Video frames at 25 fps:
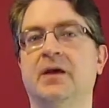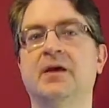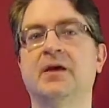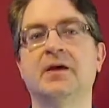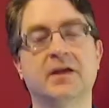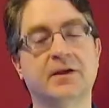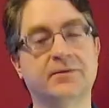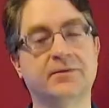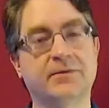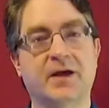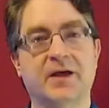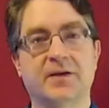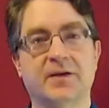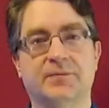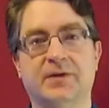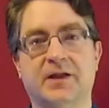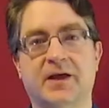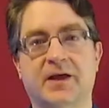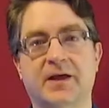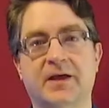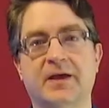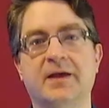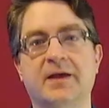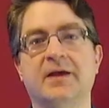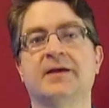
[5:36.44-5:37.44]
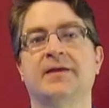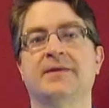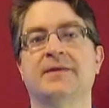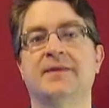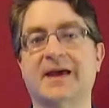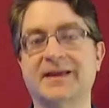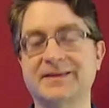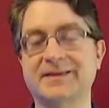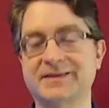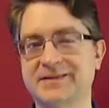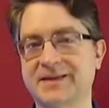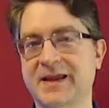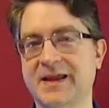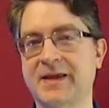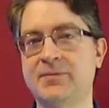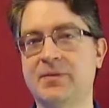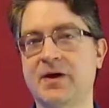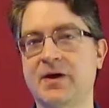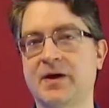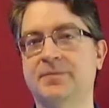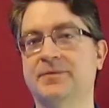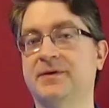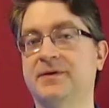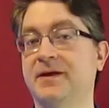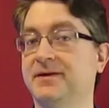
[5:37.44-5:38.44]
If I apply that same
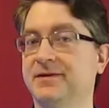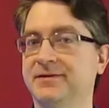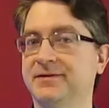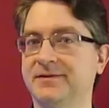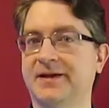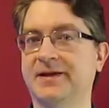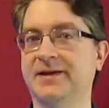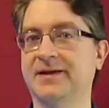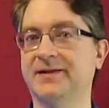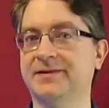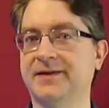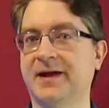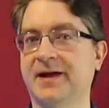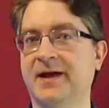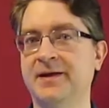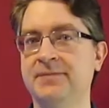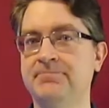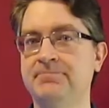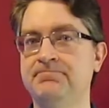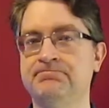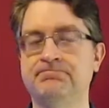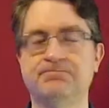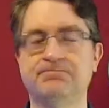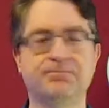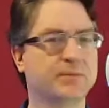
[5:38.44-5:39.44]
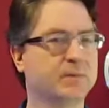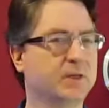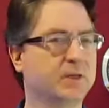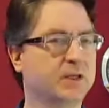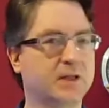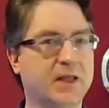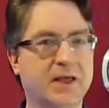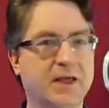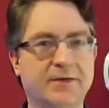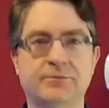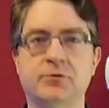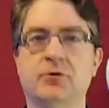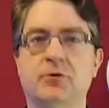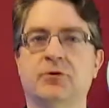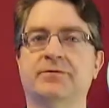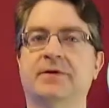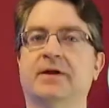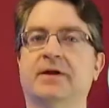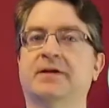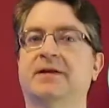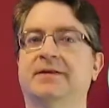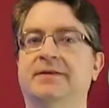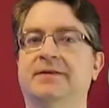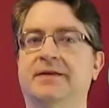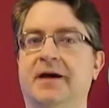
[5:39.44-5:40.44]
update a second time, it'll have no
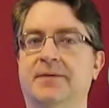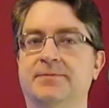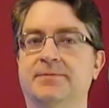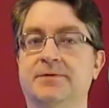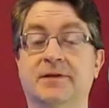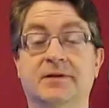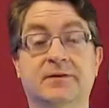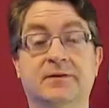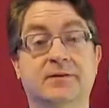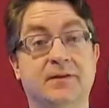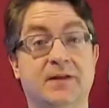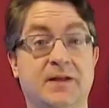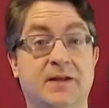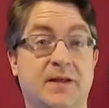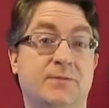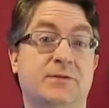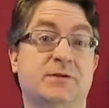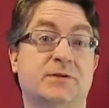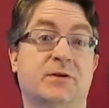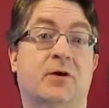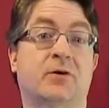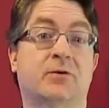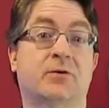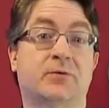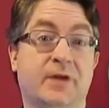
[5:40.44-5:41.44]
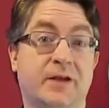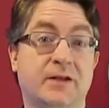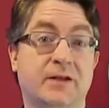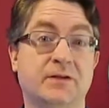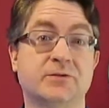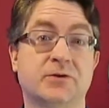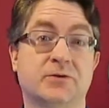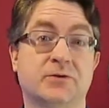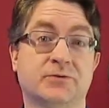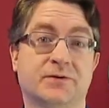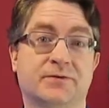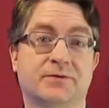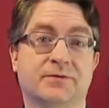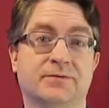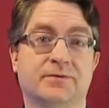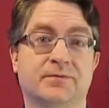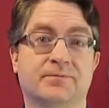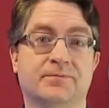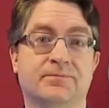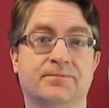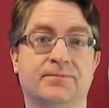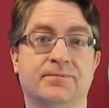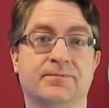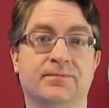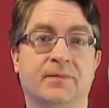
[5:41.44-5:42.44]
effect on the object. The name is already Joseph.
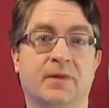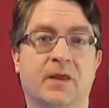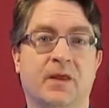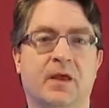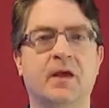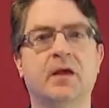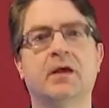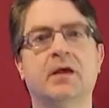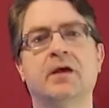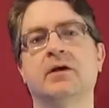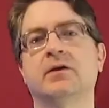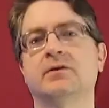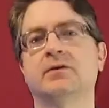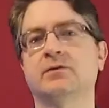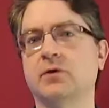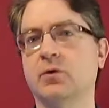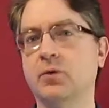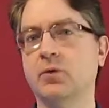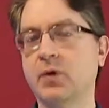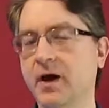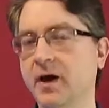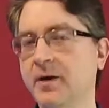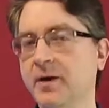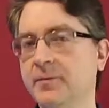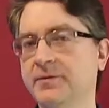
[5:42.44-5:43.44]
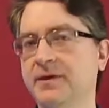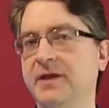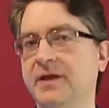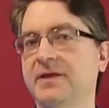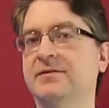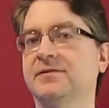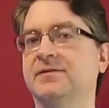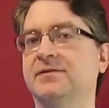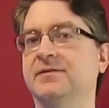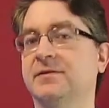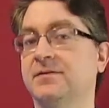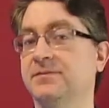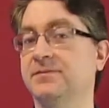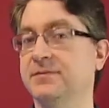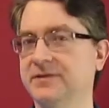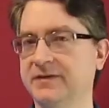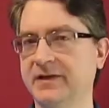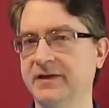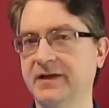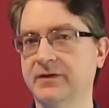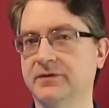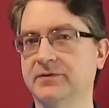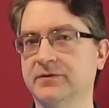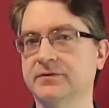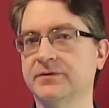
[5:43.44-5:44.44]
So updates
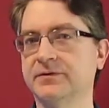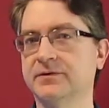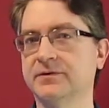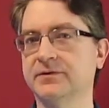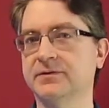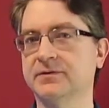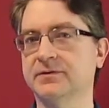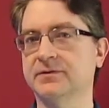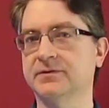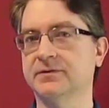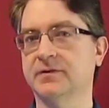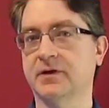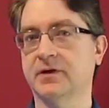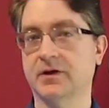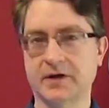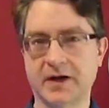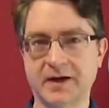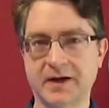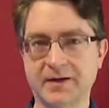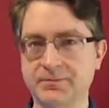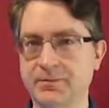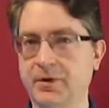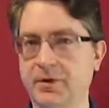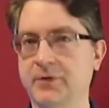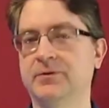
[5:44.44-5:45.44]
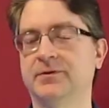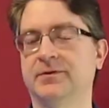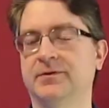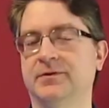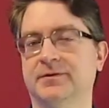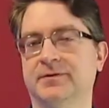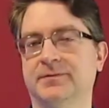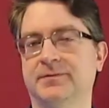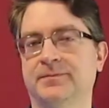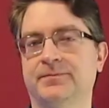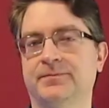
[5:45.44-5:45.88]
themselves are idempotent.